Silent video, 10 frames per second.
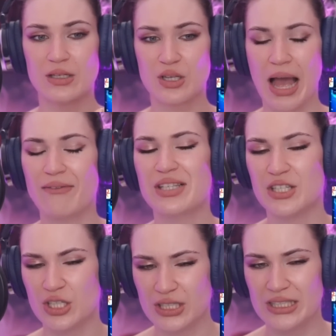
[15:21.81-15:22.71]
to have
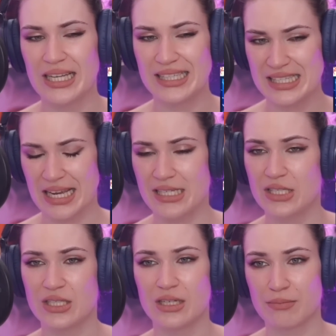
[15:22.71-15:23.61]
such a good access to their